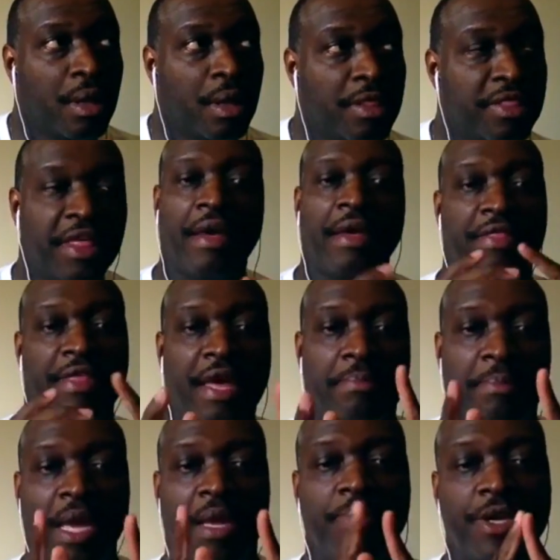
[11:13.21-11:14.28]
That
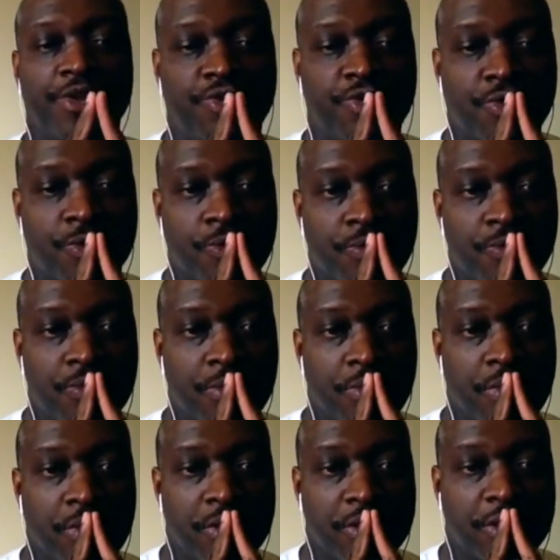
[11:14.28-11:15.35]
may be true.
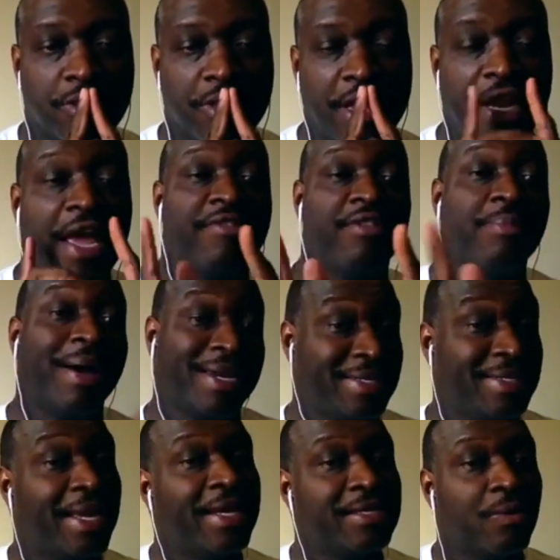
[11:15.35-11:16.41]
So then everybody
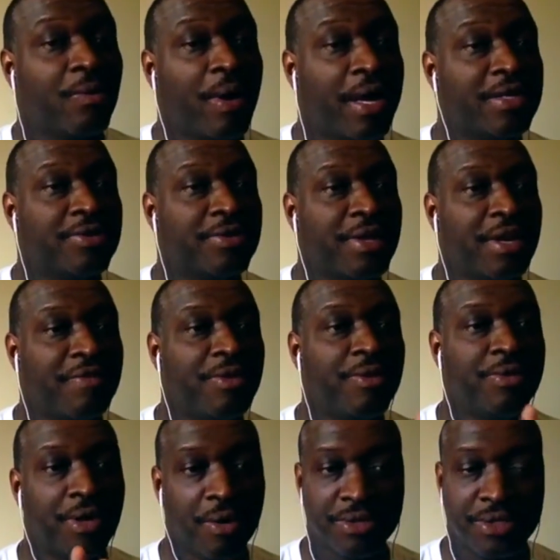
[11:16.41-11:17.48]
stays away. So then if you
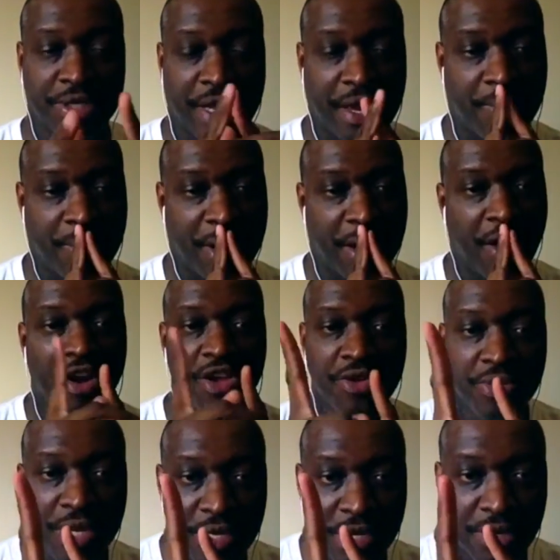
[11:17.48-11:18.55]
don't stay away, all you
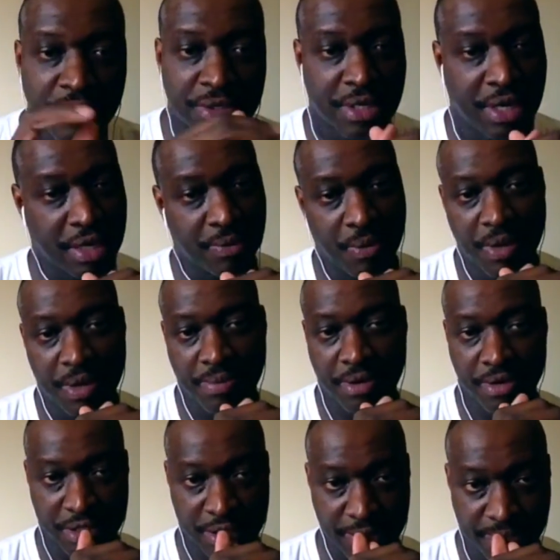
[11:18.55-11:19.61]
need to do is connect with one
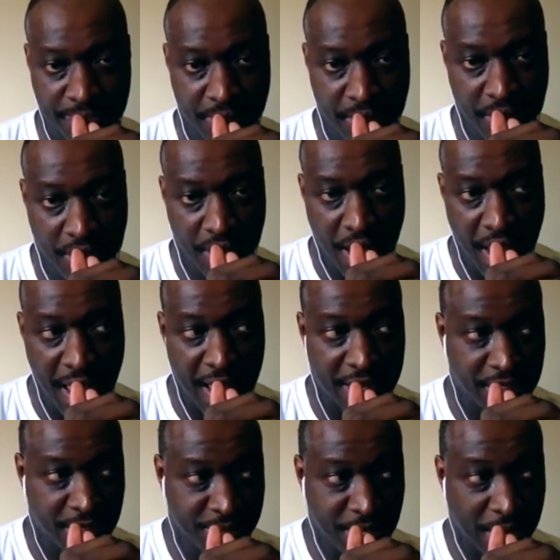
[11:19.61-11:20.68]
person. And
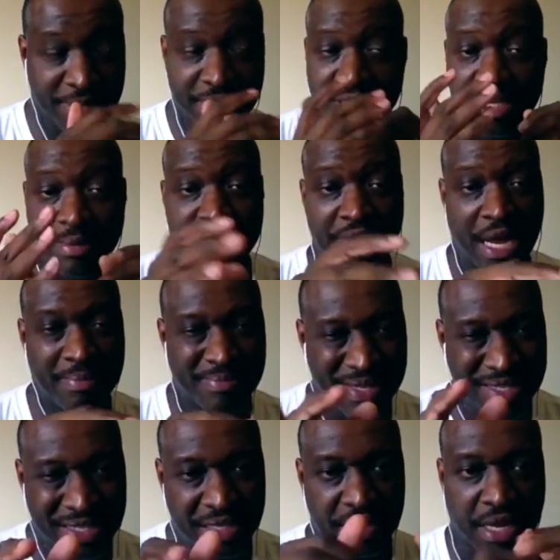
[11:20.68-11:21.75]
sometimes in the summertime,
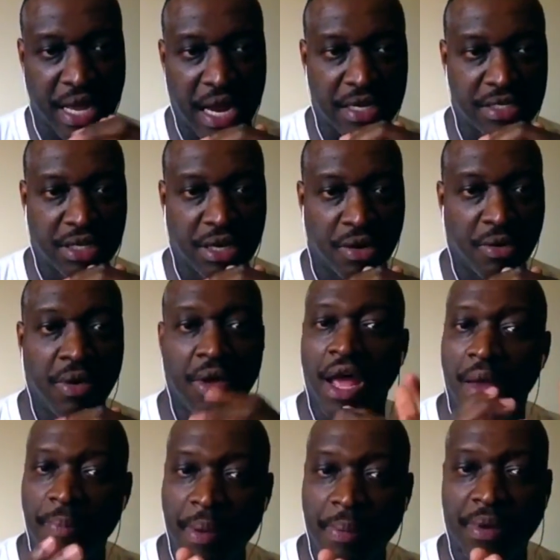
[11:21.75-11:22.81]
business is kind of slow,
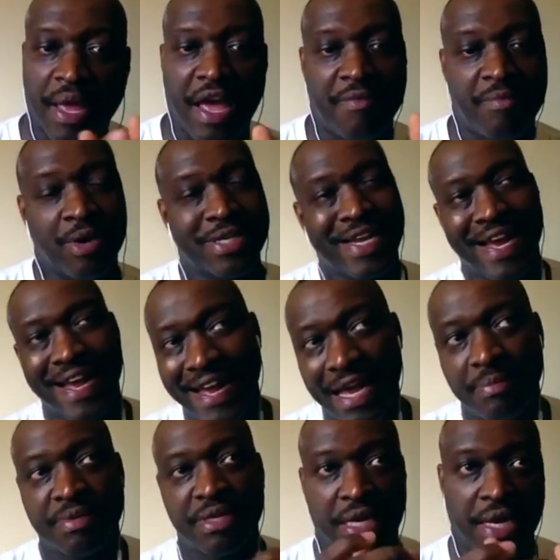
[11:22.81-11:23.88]
and people will have more
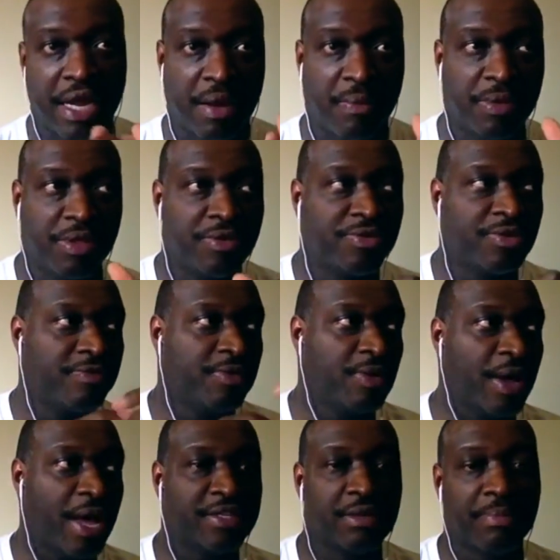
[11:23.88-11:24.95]
time to connect with you. So if you
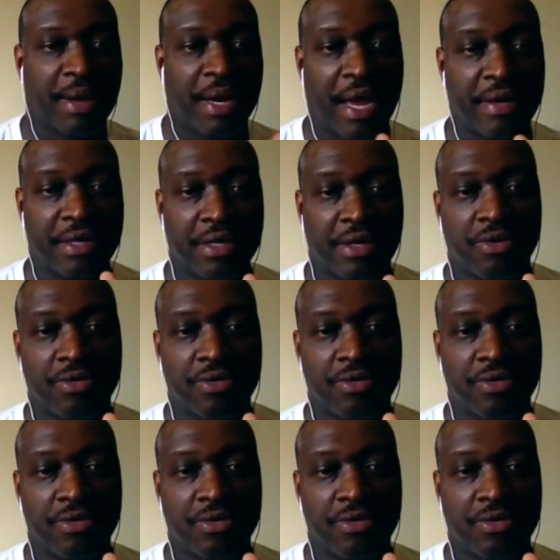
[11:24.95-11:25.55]
ask somebody out to